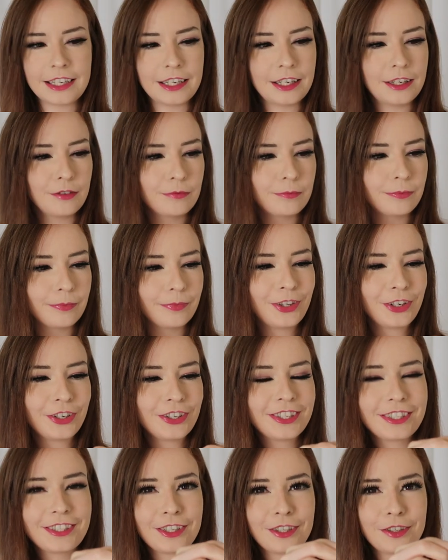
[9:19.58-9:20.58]
see,
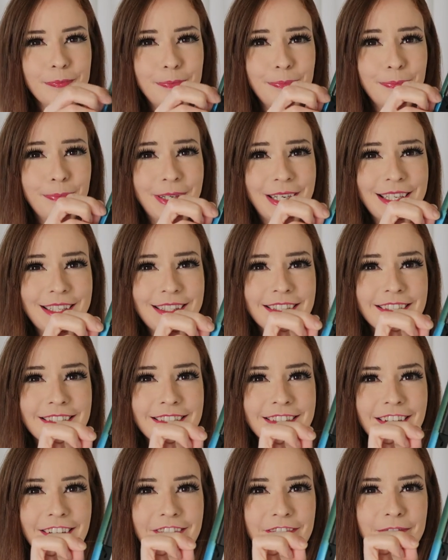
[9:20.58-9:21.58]
there's still
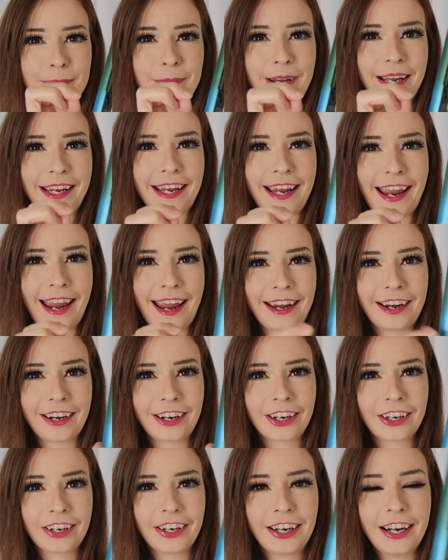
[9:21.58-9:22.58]
pieces of my
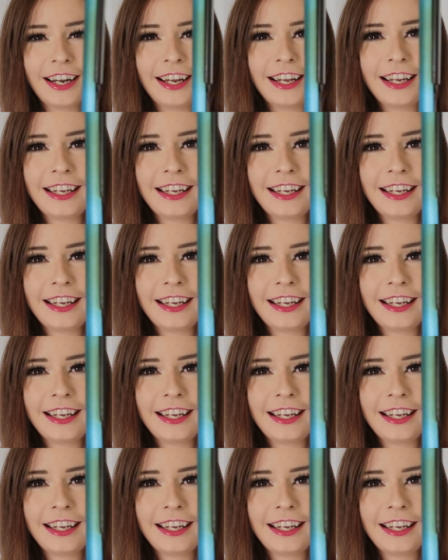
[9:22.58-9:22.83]
hair